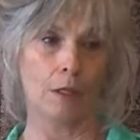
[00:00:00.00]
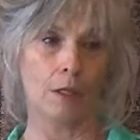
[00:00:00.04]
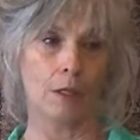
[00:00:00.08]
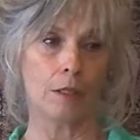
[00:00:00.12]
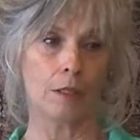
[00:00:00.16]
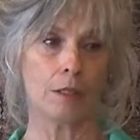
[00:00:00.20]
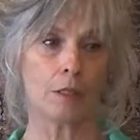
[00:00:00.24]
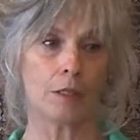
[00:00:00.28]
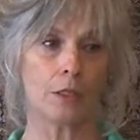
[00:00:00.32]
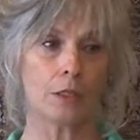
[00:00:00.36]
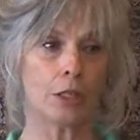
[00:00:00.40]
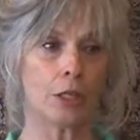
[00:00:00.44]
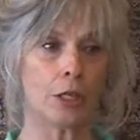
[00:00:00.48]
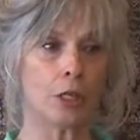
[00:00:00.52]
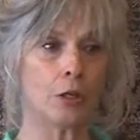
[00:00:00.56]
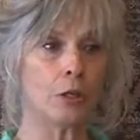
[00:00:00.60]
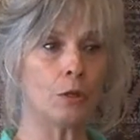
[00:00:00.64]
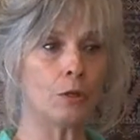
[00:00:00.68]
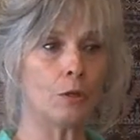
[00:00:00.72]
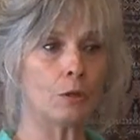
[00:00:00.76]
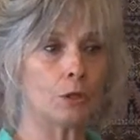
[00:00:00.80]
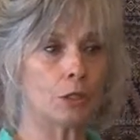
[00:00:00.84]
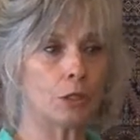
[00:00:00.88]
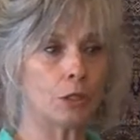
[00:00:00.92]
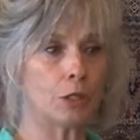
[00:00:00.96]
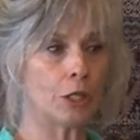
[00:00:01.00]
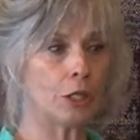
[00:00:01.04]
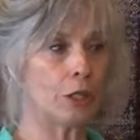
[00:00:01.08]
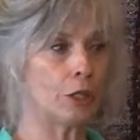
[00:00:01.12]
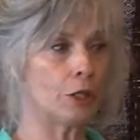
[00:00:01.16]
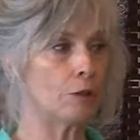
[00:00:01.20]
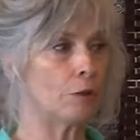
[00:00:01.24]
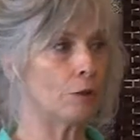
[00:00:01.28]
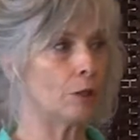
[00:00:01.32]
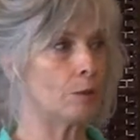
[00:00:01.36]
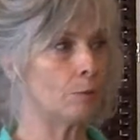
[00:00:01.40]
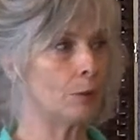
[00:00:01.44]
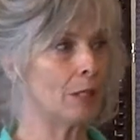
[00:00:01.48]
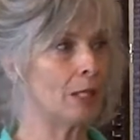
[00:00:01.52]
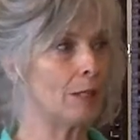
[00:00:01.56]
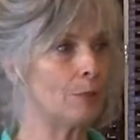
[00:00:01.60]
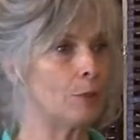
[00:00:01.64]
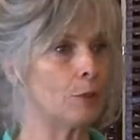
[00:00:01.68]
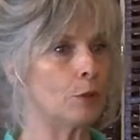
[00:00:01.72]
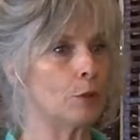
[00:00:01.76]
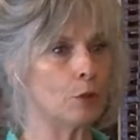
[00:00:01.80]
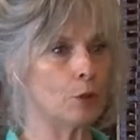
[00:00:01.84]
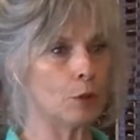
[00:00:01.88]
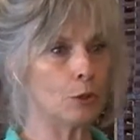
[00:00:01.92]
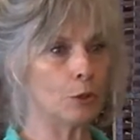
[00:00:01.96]
to show, share with
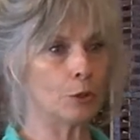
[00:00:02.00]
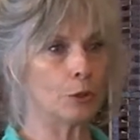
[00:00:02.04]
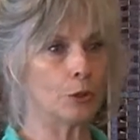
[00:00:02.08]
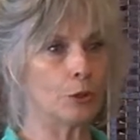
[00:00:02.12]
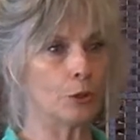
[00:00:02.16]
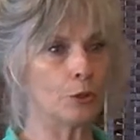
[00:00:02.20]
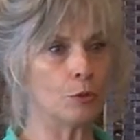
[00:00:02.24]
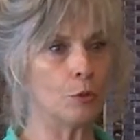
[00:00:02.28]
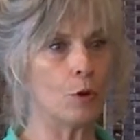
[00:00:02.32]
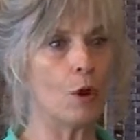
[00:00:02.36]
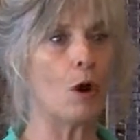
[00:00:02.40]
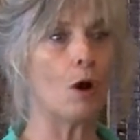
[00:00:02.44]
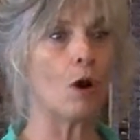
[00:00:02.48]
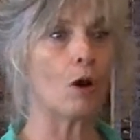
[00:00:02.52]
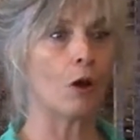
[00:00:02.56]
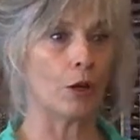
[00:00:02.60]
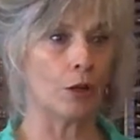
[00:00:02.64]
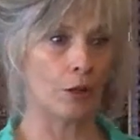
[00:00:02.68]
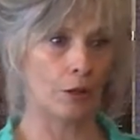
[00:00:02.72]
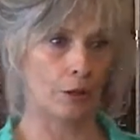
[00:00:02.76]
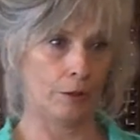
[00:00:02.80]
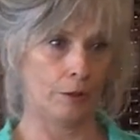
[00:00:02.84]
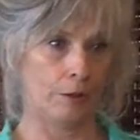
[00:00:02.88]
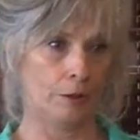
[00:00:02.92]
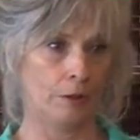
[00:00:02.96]
people who you are.